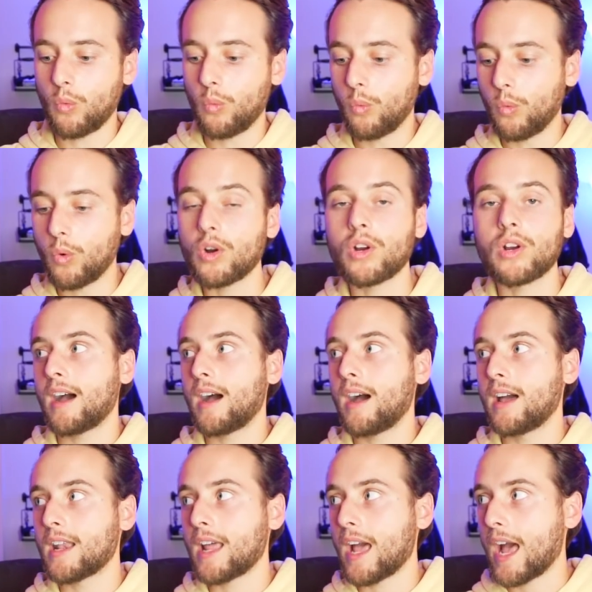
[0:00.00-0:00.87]
work
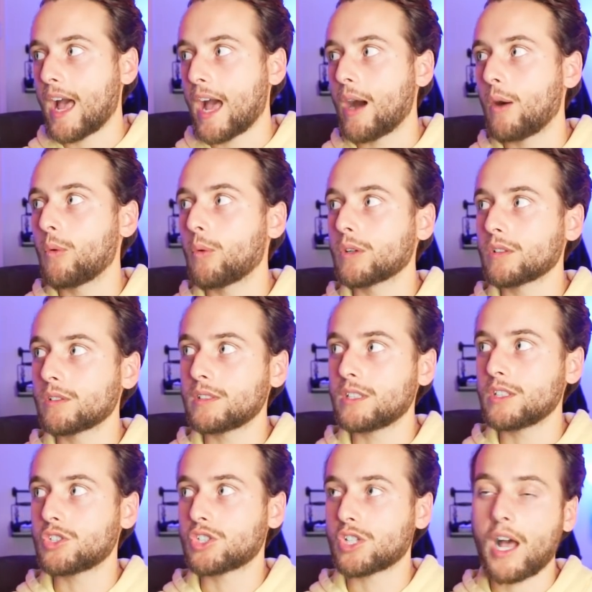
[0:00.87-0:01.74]
an
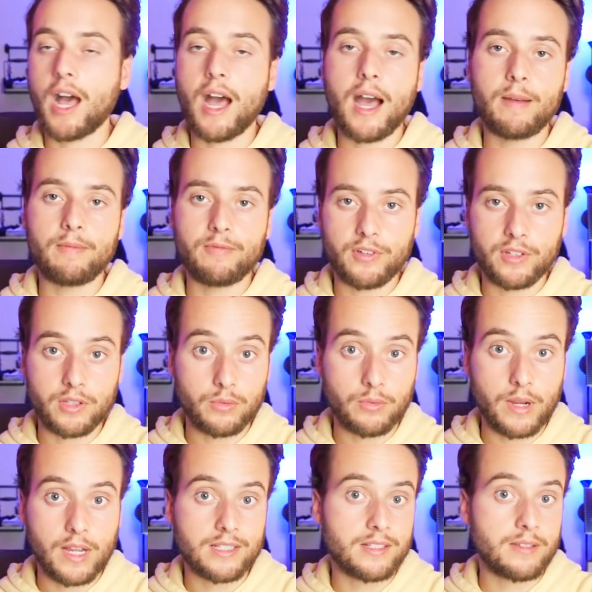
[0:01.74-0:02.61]
hourly job for the
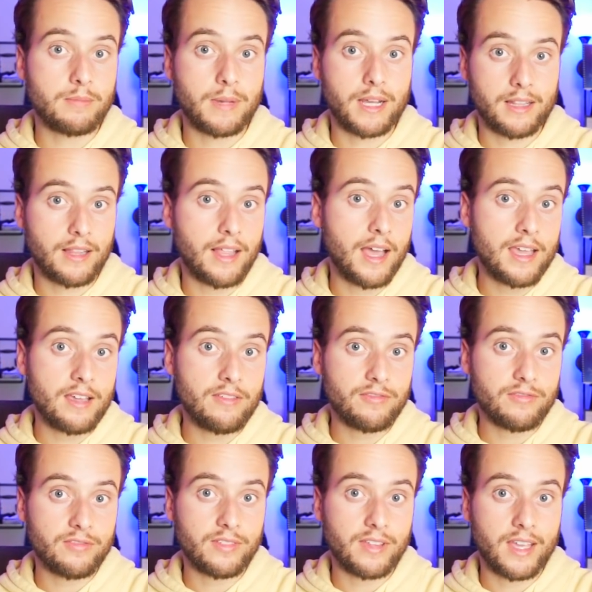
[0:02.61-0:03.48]
rest of my
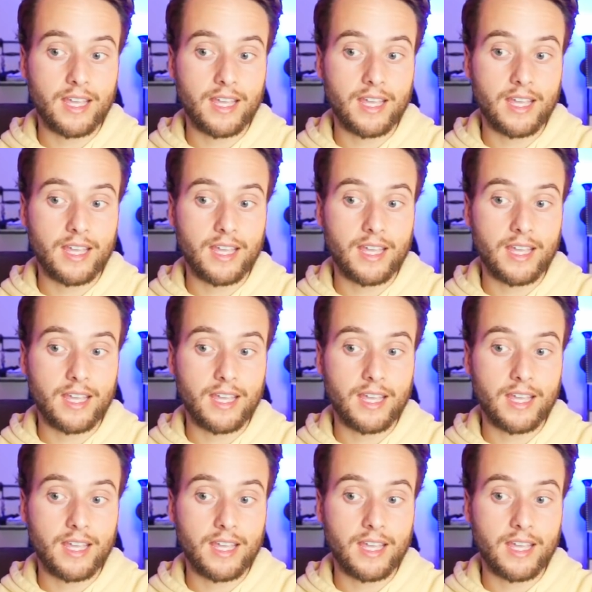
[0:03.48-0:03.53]
life.